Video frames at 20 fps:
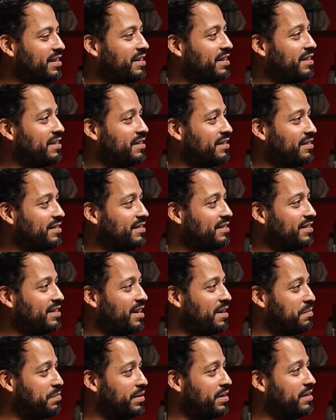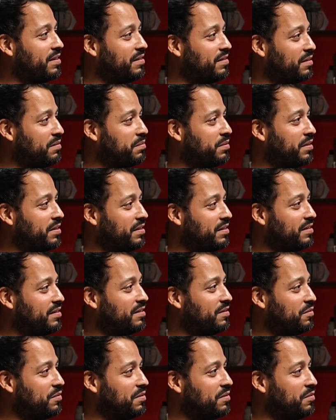Yeah, right? I bet.
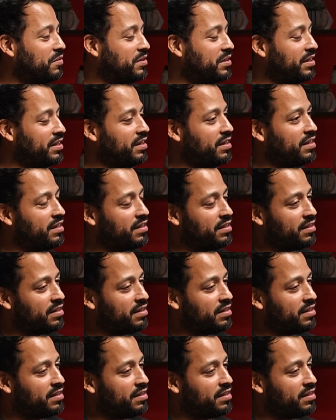Yeah. Was it